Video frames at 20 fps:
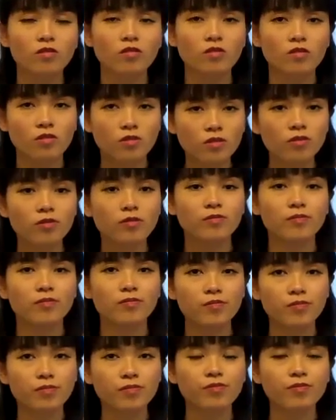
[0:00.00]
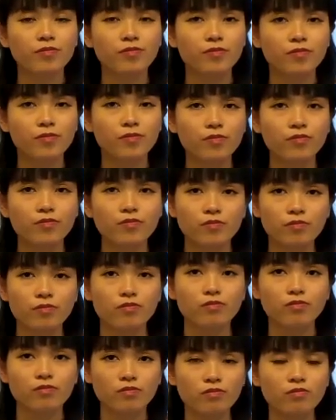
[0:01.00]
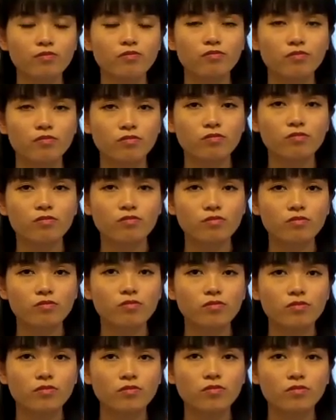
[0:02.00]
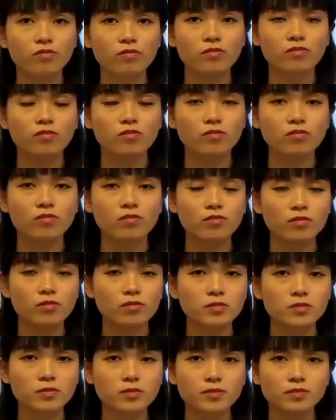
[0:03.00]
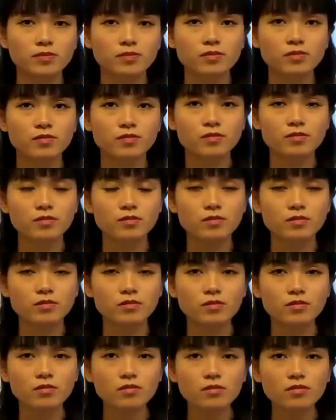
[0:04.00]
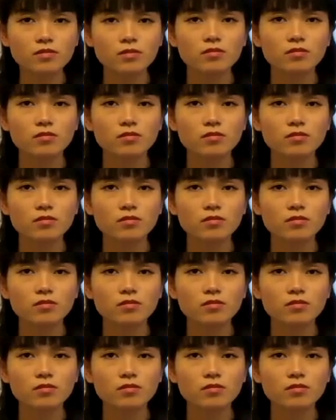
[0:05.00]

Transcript: The person shown says nothing.